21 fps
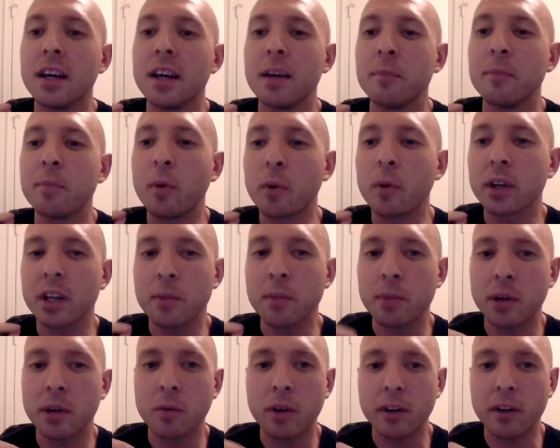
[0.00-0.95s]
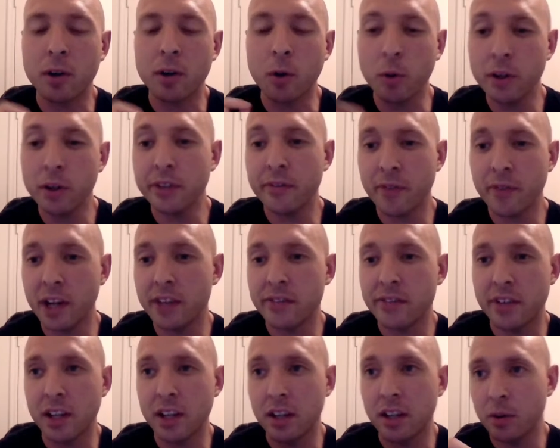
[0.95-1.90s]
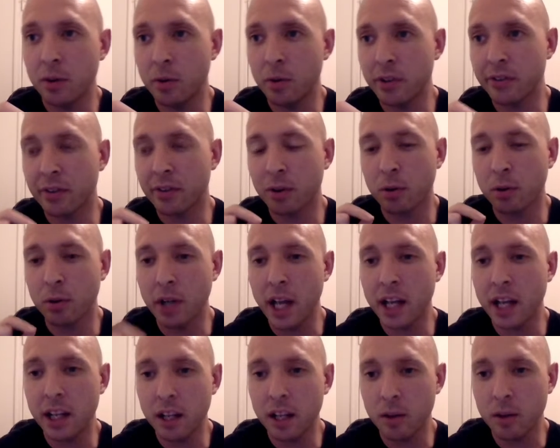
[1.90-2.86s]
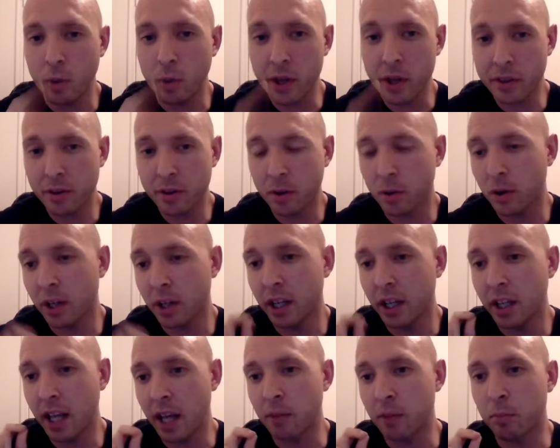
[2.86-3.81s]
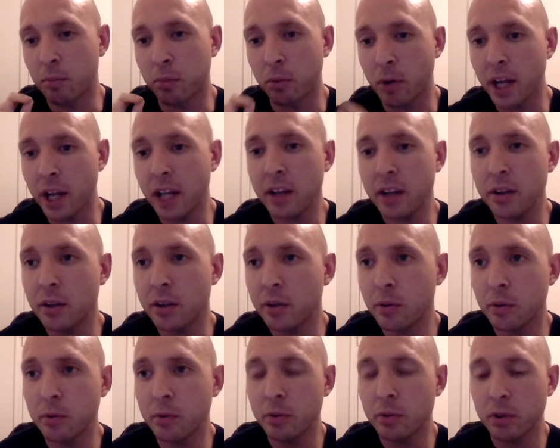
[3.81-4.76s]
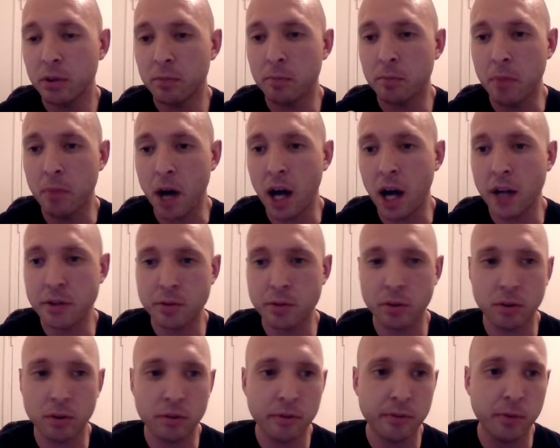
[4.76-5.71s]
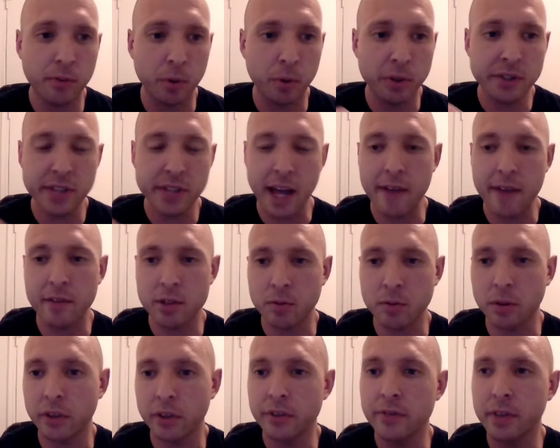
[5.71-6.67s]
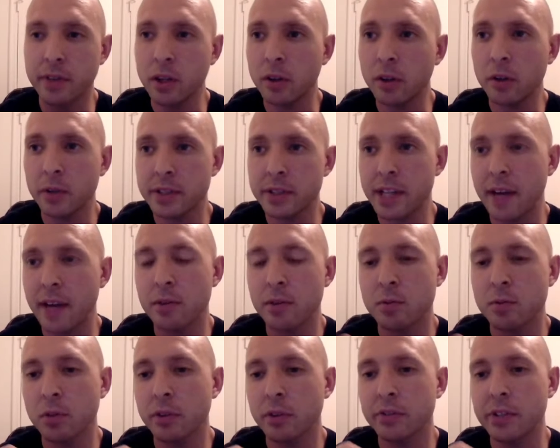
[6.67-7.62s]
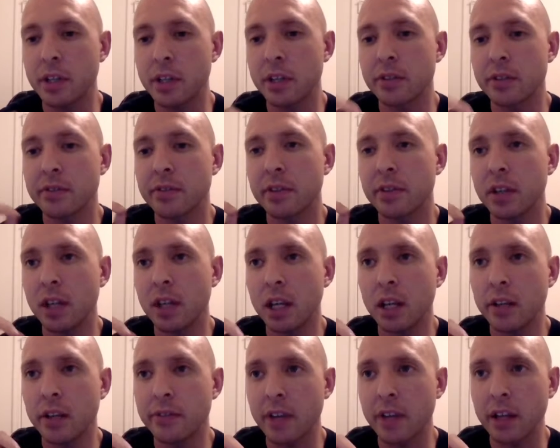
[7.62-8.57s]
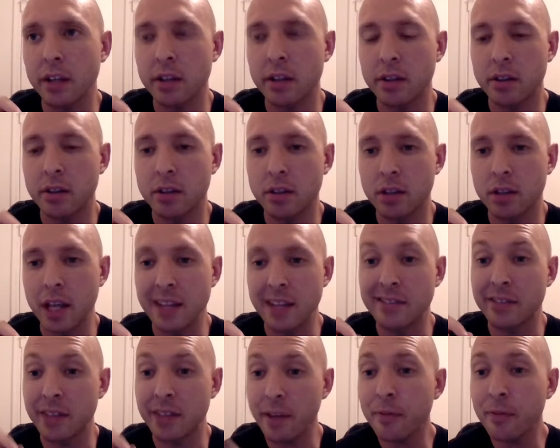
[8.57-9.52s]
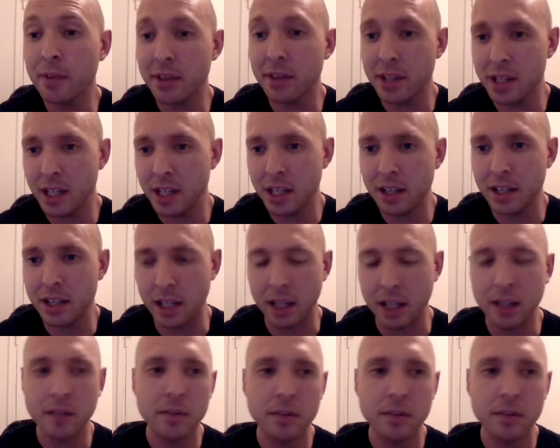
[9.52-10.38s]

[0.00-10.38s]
But we're going to bring one of Corey's friends in who is creating with Corey a brand new module for Savage Worlds. If you don't know what Savage Worlds is, it's different than D&D,